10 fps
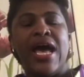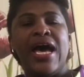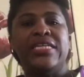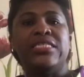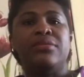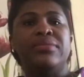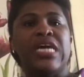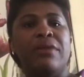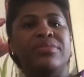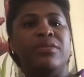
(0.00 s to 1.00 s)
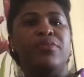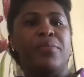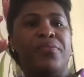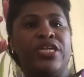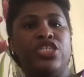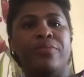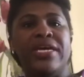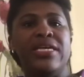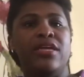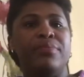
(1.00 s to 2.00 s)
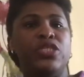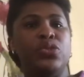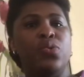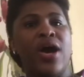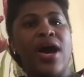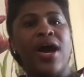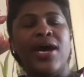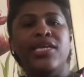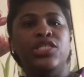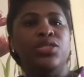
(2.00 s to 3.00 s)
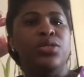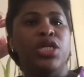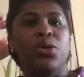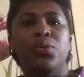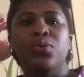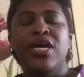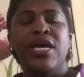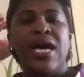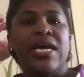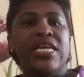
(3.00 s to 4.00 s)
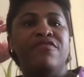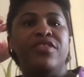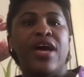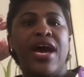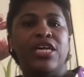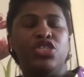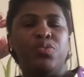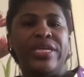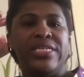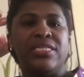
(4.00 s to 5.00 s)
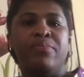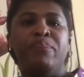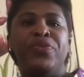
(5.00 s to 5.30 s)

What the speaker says: and sometimes the blood pressure may either be too high, too low, and even the heart rate.